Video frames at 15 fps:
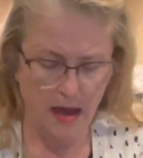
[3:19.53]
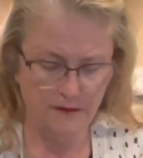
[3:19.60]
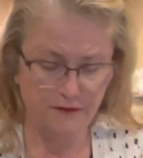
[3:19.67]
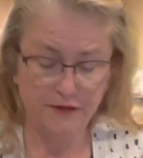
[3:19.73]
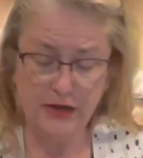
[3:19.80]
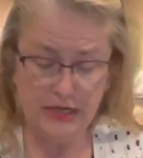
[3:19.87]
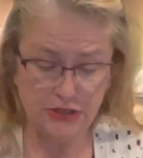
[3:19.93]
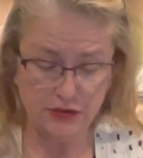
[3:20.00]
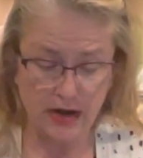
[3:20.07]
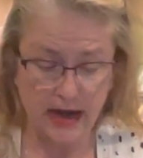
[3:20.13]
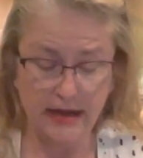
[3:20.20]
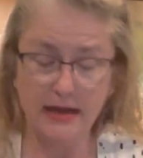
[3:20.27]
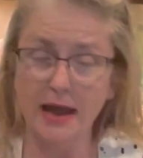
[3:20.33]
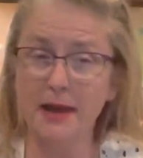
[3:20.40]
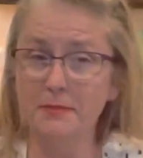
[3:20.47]
freeze
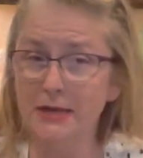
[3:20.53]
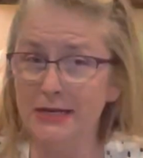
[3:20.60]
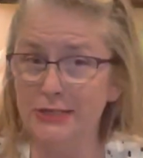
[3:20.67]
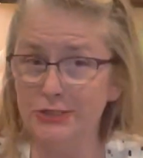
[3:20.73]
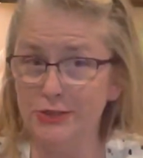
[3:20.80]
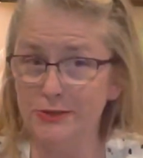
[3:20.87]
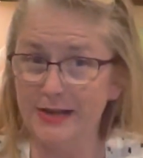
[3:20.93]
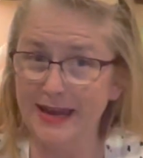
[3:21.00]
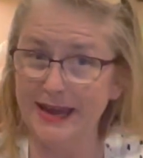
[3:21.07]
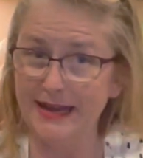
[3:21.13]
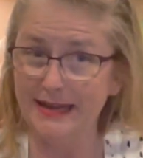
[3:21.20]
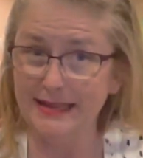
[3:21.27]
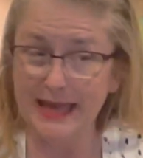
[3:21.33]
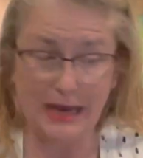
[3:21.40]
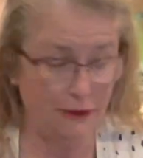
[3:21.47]
dried, I'm gonna do kind
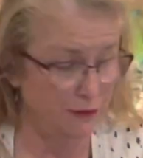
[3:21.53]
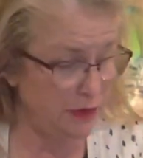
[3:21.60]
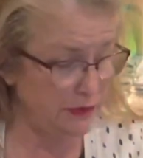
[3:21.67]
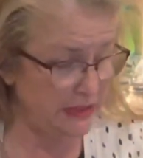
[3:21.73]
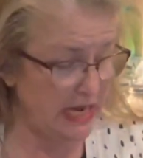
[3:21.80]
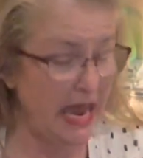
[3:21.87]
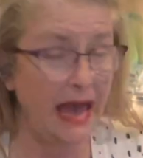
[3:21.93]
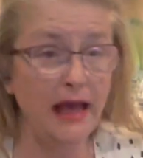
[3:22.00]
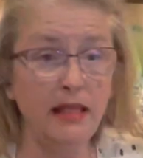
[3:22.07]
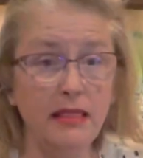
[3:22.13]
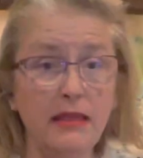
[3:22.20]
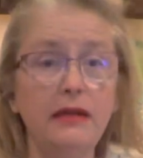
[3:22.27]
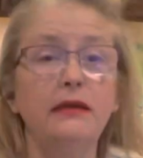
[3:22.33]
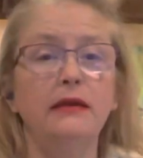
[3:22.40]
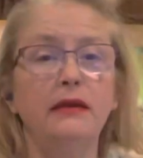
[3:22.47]
of like
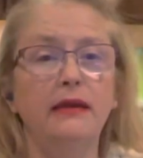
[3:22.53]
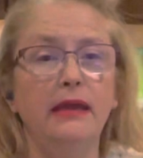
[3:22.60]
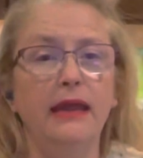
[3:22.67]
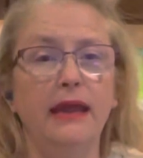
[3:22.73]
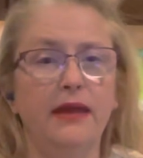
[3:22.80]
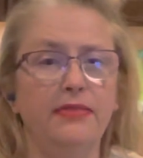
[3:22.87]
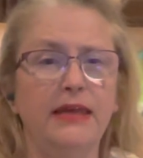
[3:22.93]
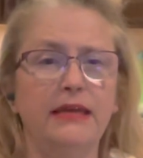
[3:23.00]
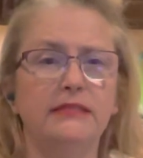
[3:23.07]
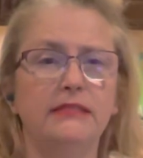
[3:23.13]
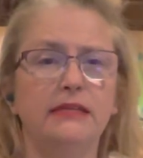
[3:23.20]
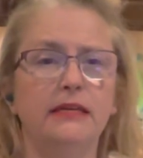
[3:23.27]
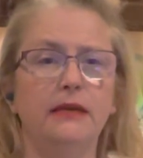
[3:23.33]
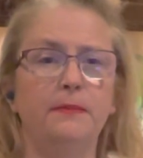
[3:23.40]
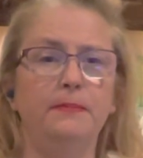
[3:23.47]
Rotel, and that's
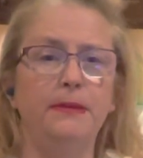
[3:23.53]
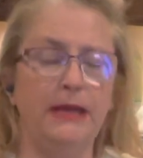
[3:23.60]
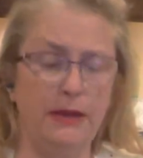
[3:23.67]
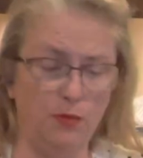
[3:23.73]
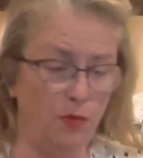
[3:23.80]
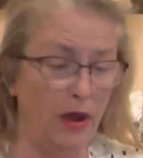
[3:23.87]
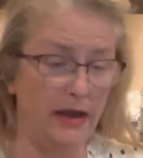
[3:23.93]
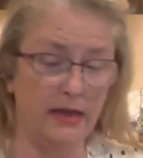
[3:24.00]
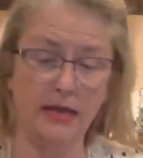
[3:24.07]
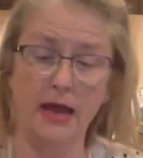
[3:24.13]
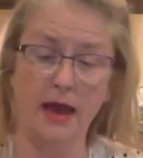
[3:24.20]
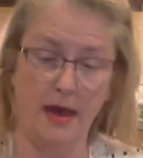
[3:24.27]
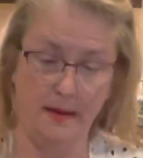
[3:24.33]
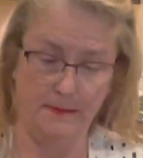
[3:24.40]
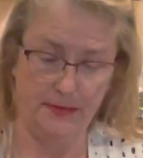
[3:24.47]
gonna be 1
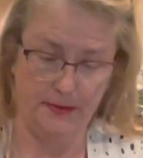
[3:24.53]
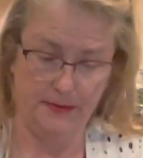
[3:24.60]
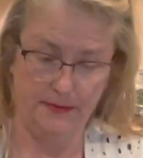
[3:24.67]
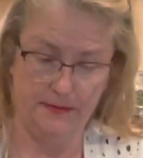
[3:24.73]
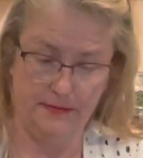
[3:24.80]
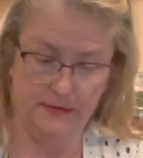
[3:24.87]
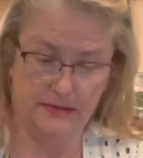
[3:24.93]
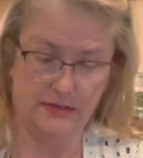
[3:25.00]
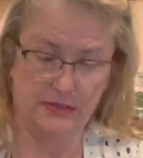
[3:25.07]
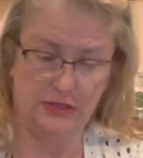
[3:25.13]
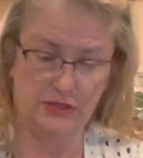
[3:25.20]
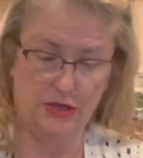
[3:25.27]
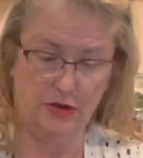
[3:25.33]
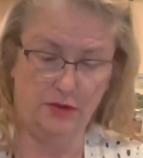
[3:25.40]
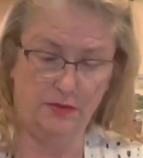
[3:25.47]
cup.
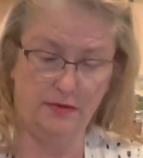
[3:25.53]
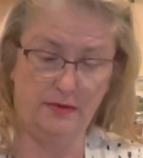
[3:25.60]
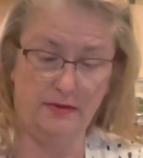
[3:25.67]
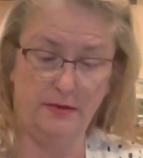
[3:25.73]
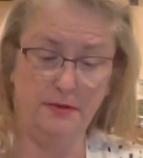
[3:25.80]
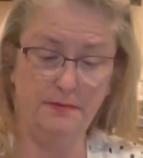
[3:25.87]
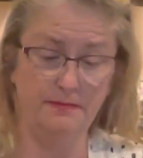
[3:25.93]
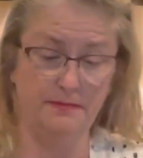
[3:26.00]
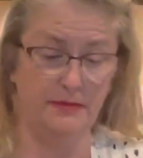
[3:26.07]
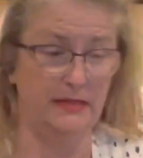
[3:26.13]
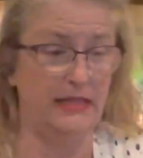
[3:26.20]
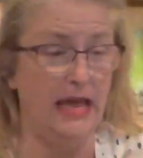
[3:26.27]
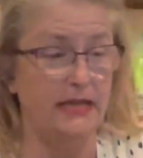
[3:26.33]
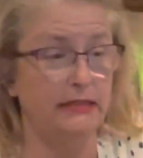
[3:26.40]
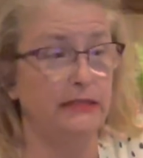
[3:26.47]
So, ooh,
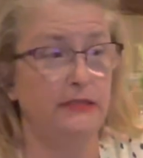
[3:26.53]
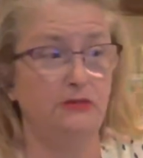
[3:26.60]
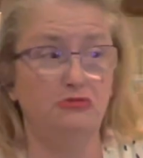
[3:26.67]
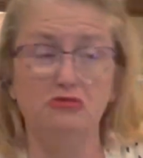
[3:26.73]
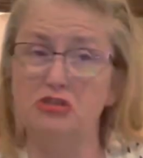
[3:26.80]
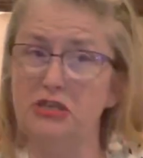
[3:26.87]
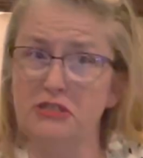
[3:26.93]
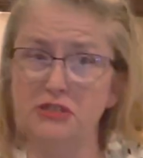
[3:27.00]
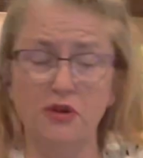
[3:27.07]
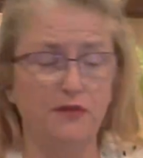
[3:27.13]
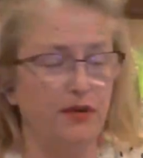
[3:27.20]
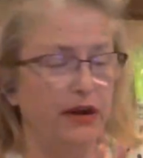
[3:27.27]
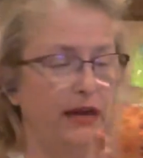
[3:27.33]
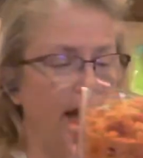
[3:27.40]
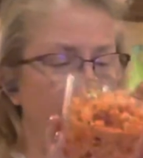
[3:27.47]
that's just
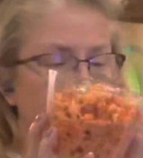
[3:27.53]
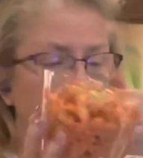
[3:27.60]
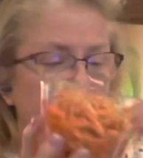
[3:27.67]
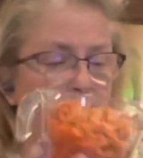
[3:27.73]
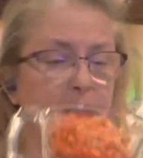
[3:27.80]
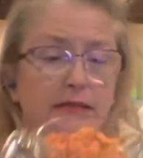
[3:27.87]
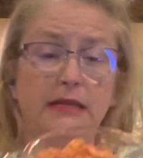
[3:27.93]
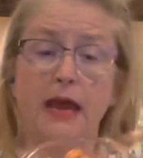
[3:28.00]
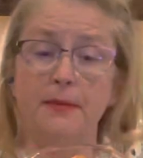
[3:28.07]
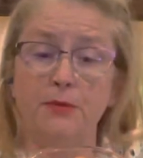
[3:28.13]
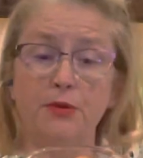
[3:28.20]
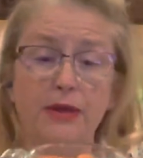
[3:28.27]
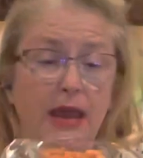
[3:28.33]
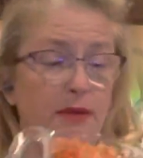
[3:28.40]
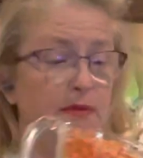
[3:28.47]
over 1 cup. That I'm
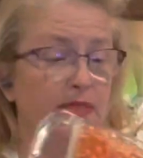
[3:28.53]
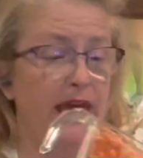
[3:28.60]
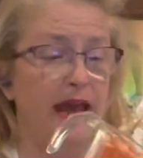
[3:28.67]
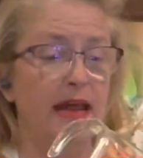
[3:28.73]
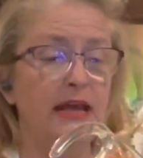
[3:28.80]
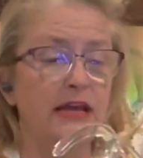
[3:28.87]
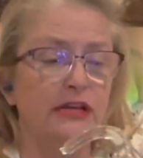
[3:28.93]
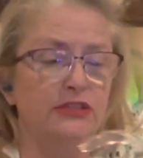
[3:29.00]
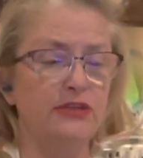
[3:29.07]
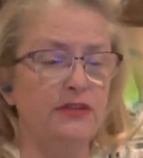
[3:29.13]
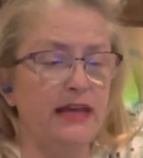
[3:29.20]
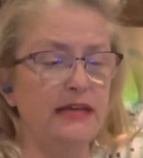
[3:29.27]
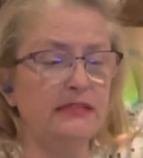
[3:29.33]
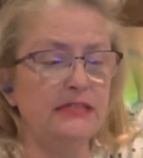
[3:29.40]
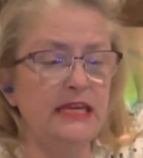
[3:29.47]
okay with that. So
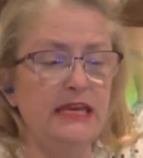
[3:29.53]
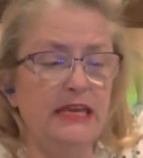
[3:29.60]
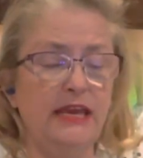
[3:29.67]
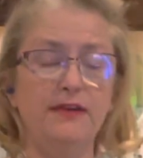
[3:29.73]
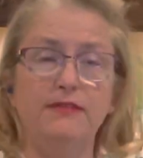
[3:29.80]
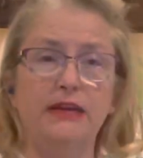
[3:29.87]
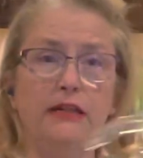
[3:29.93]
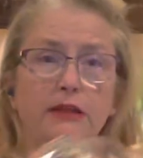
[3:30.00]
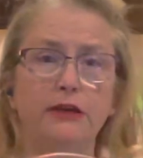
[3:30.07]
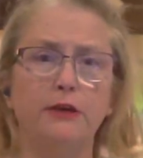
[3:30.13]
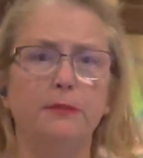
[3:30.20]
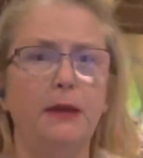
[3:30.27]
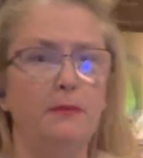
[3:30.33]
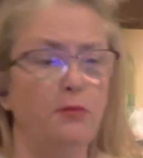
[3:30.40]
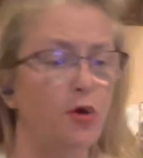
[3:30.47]
that's gonna give it a little
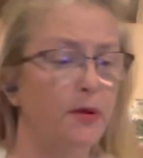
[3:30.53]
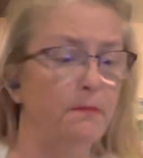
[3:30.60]
bit more